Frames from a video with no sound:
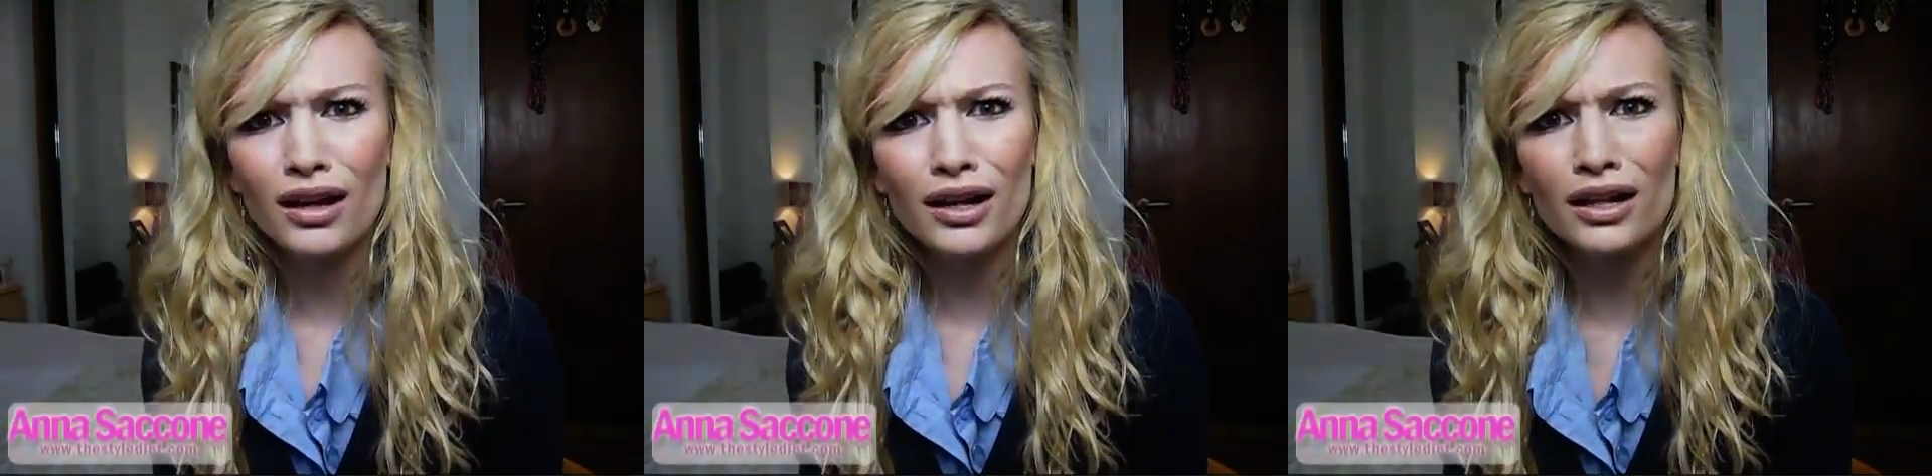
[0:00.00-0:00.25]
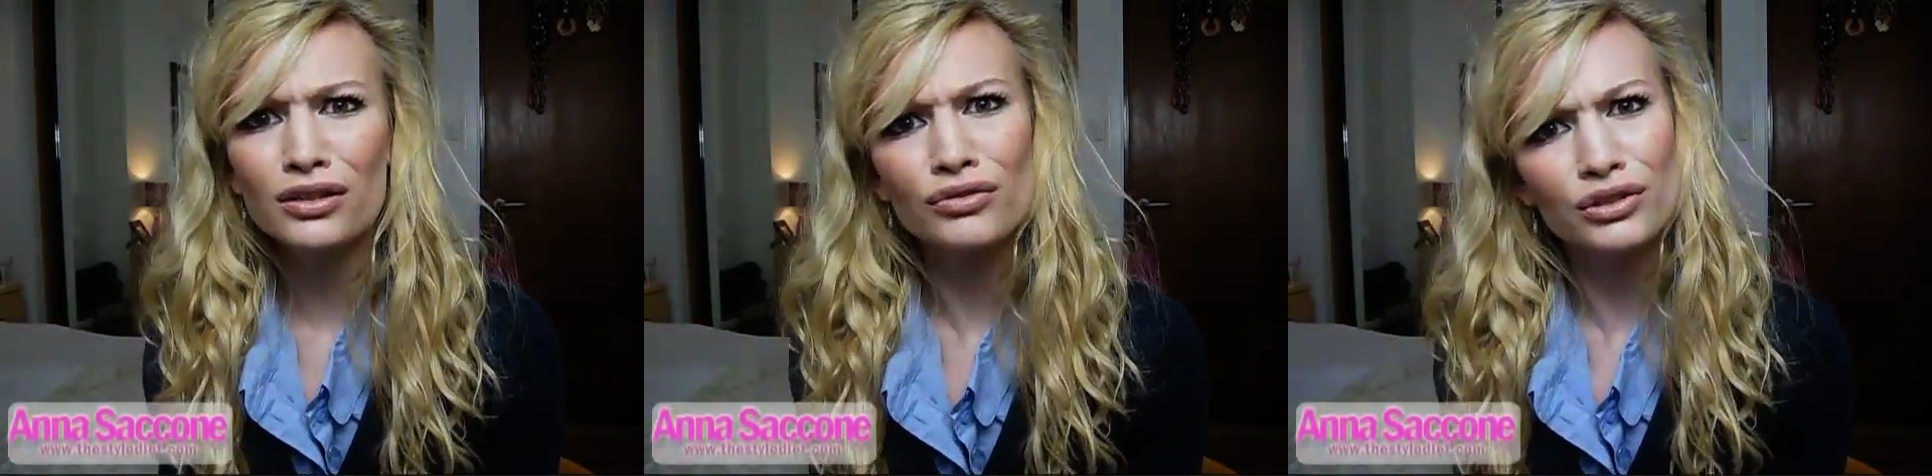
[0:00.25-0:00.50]
and
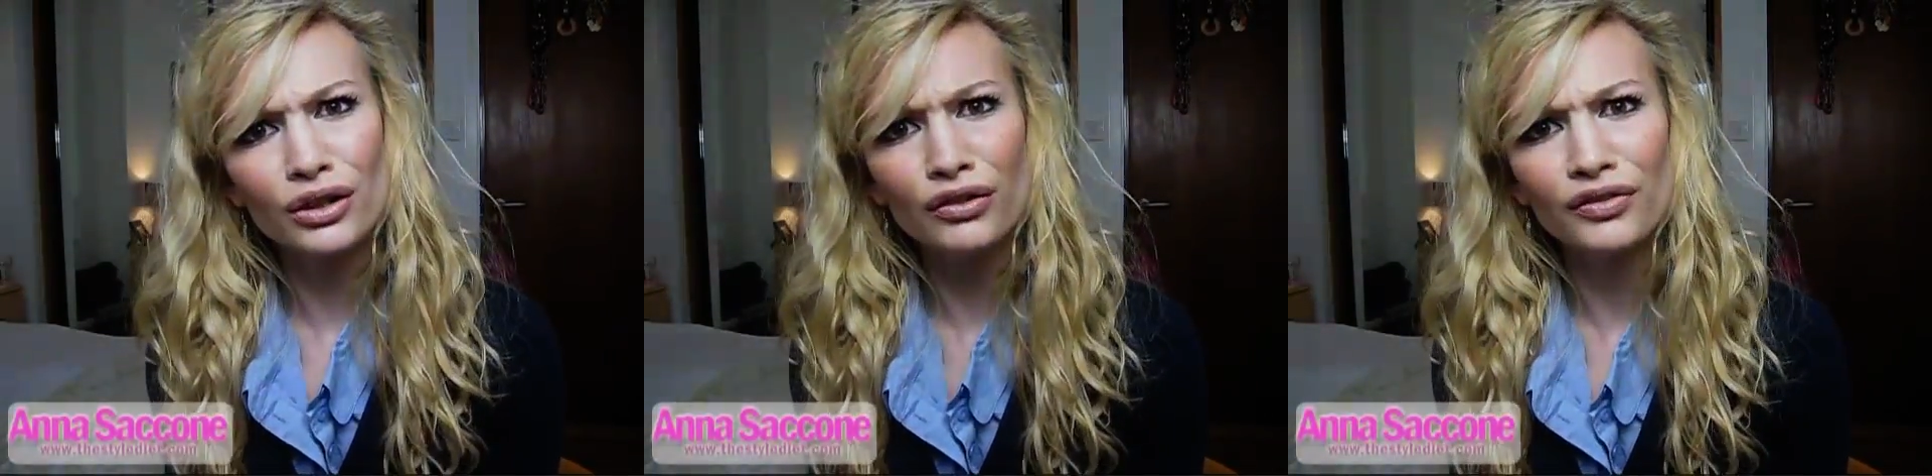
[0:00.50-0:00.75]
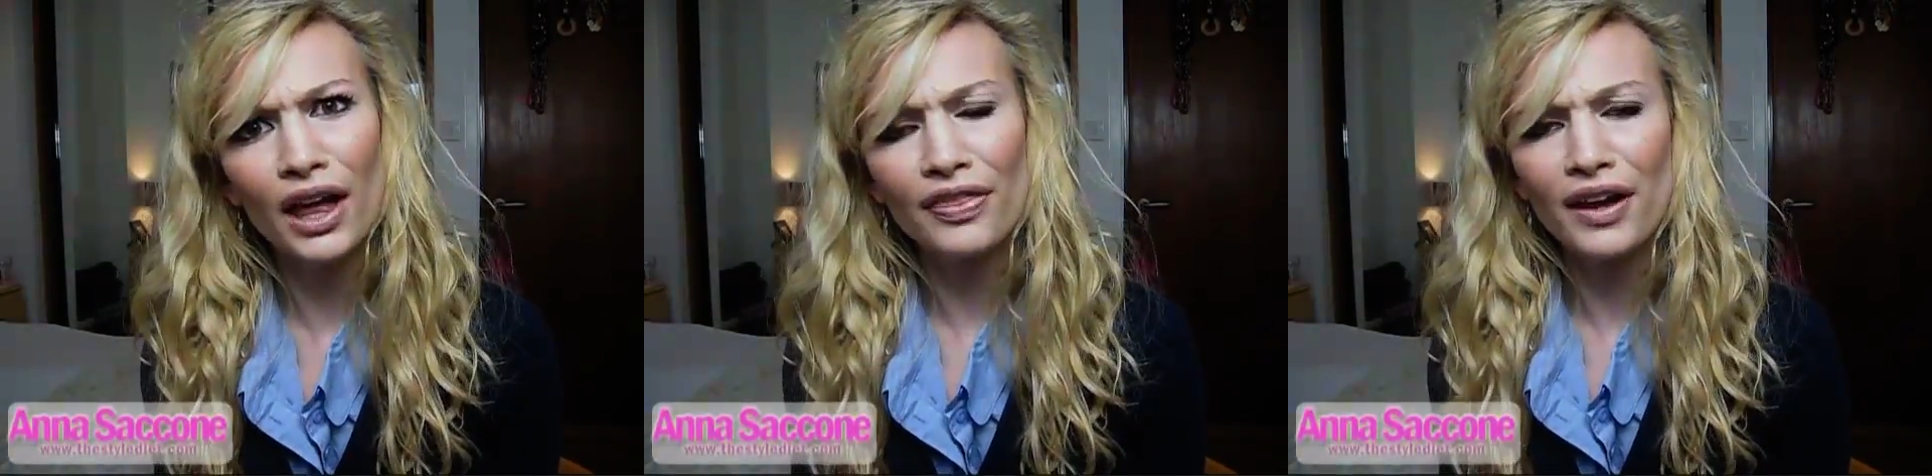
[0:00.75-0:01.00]
as a result of
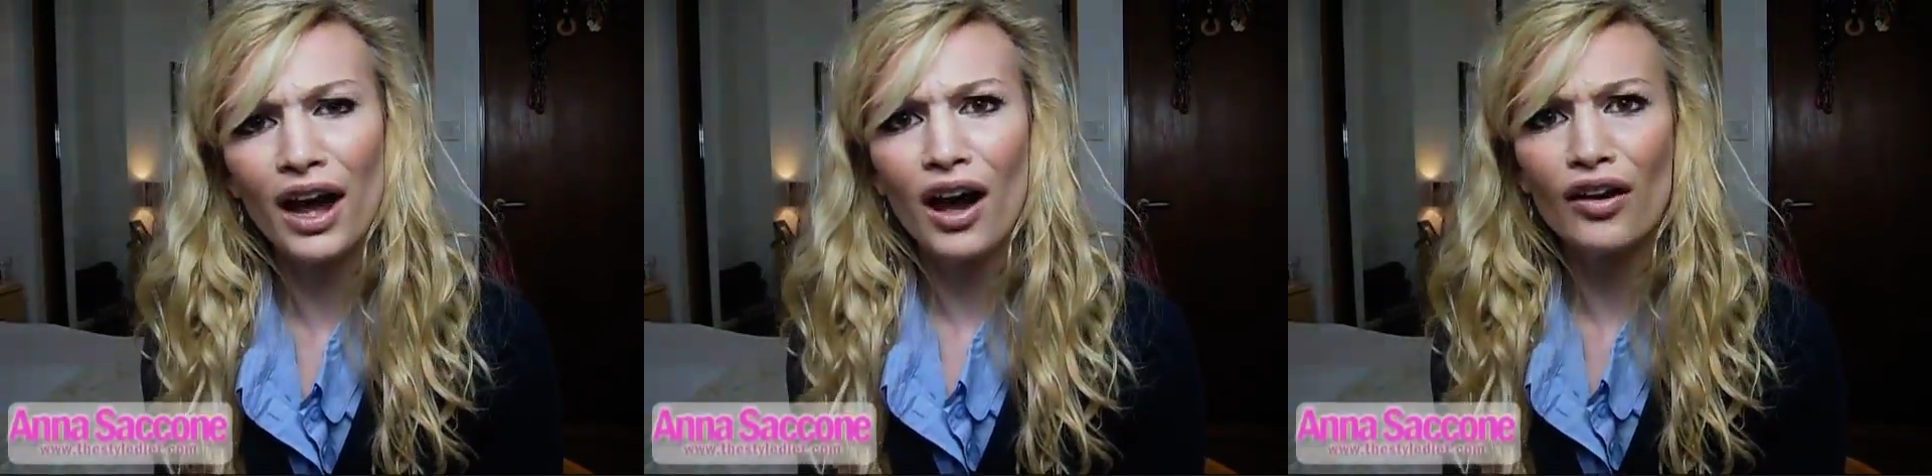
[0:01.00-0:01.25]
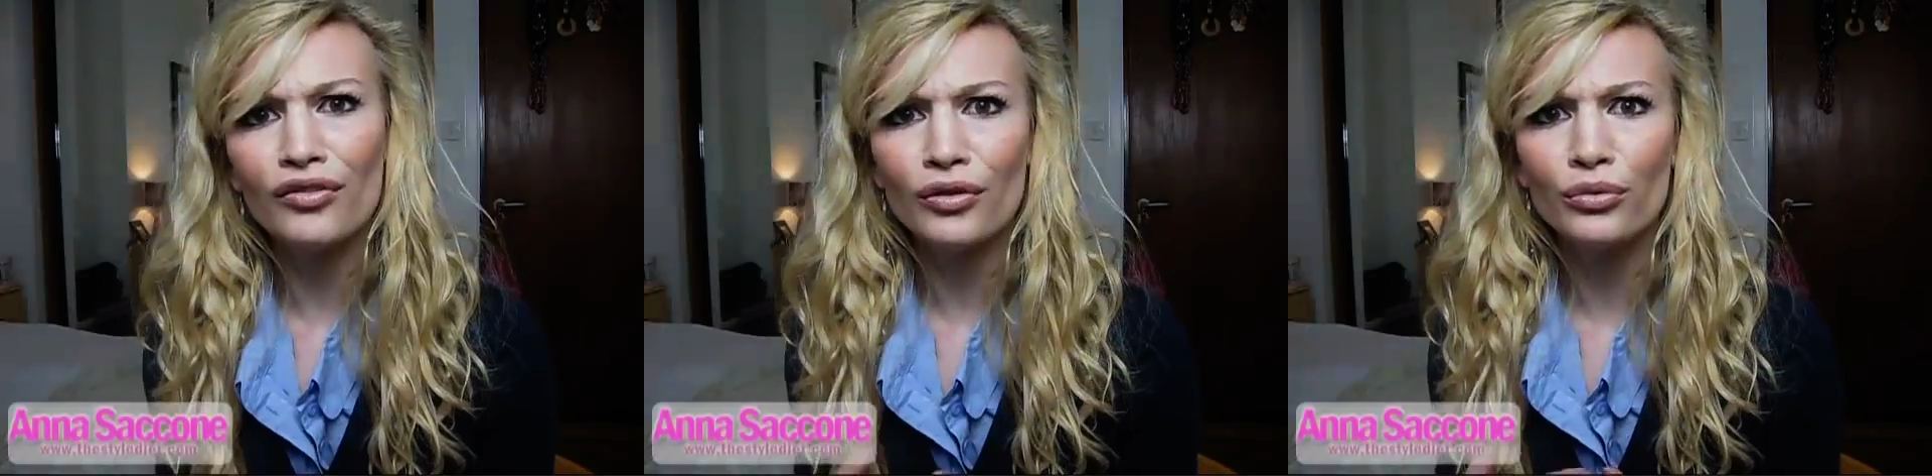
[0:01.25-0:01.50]
that they
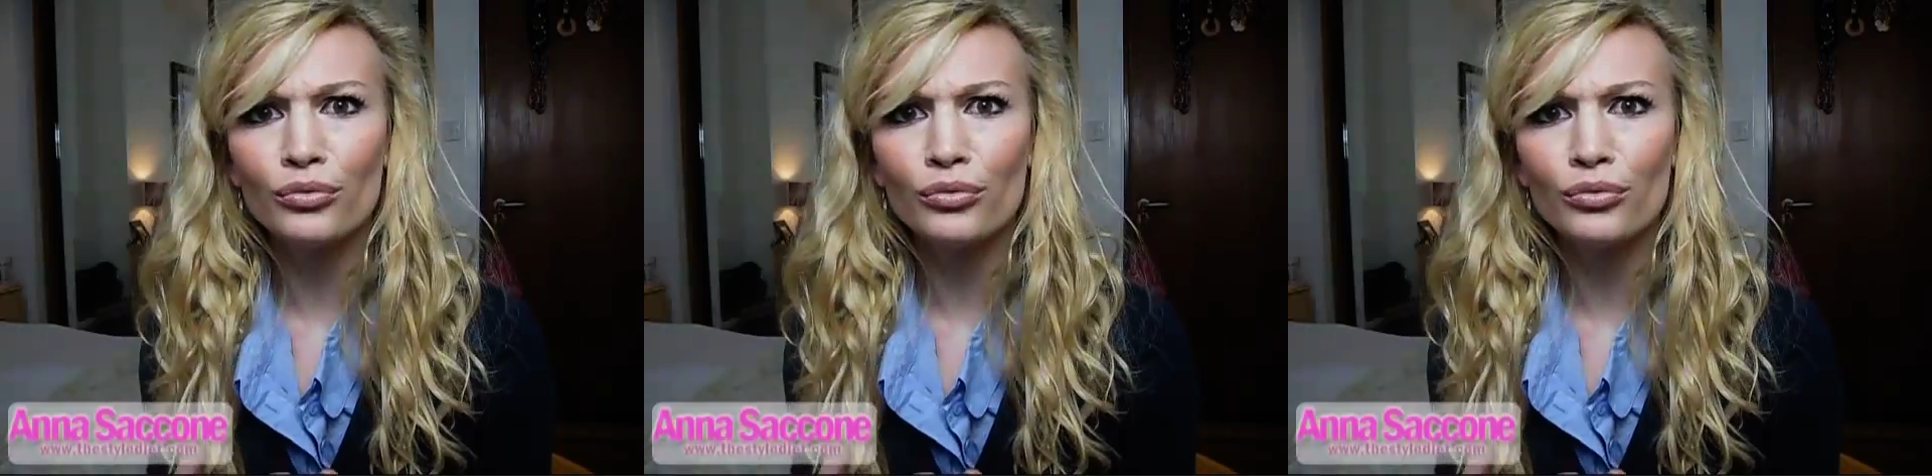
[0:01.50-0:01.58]
have